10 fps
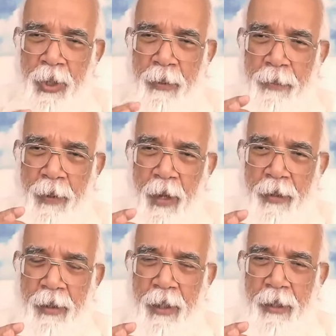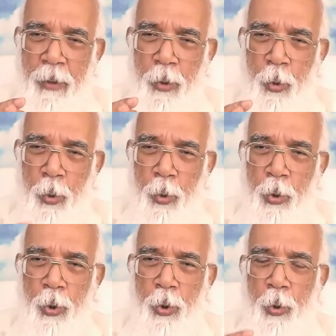important tool
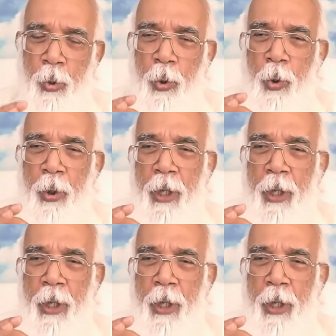to